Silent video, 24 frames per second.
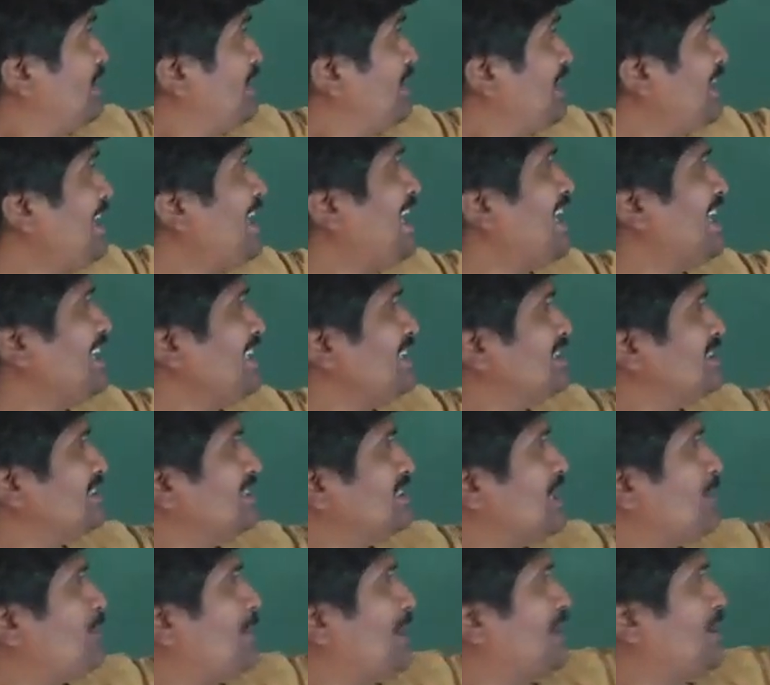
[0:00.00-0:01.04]
Here,
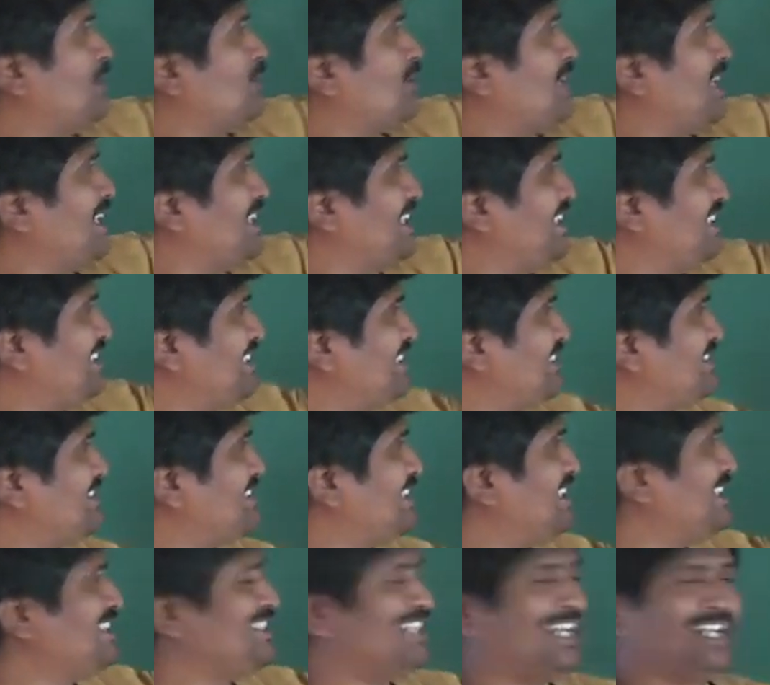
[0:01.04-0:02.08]
the particular in this
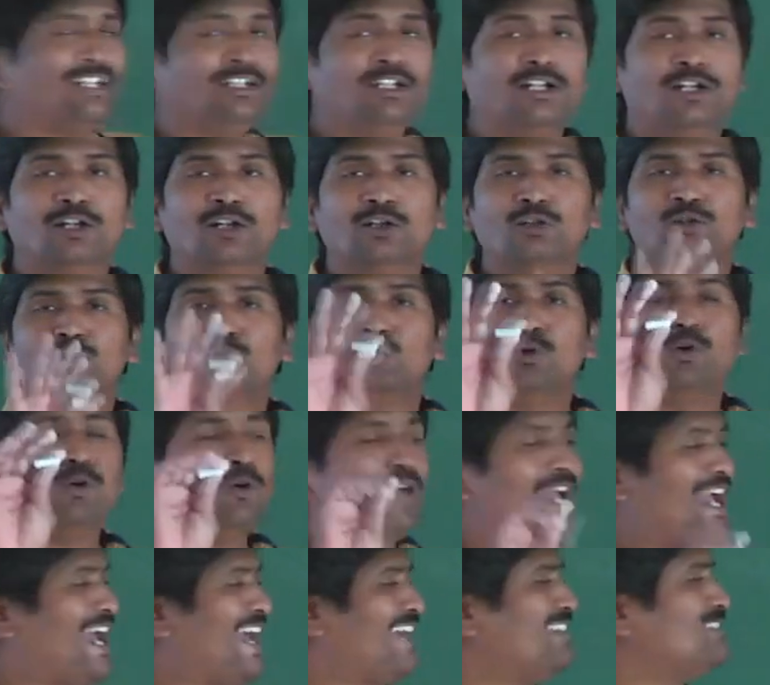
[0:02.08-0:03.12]
region,
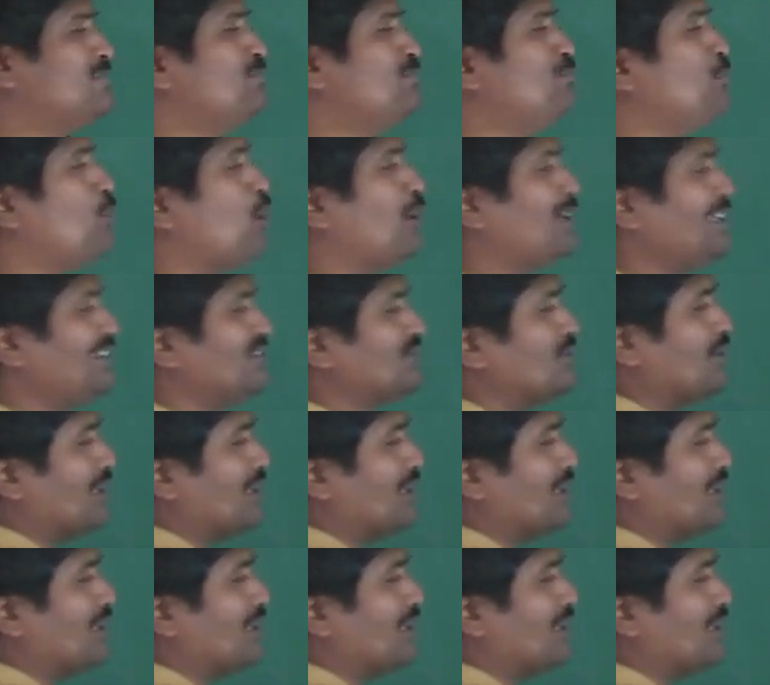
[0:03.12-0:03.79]
two X bodies